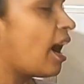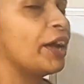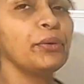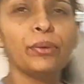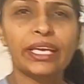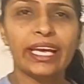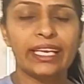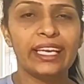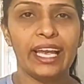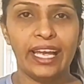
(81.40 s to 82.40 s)
Are you
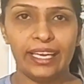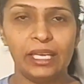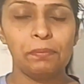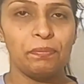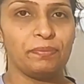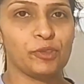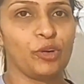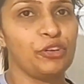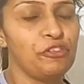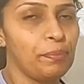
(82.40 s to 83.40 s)
getting any
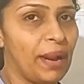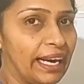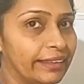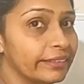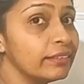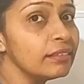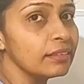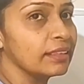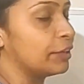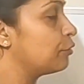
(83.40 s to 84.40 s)
sort of pattern
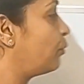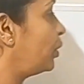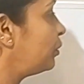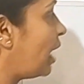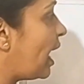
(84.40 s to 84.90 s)
that what